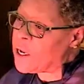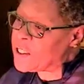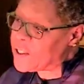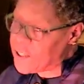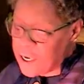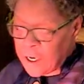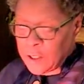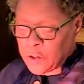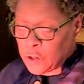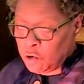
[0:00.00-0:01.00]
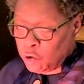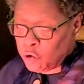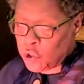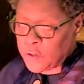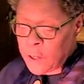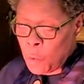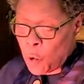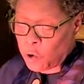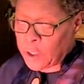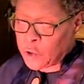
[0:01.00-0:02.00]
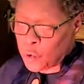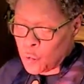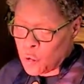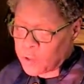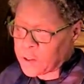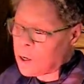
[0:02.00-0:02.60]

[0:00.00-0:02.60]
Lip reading: in seeking solutions and working towards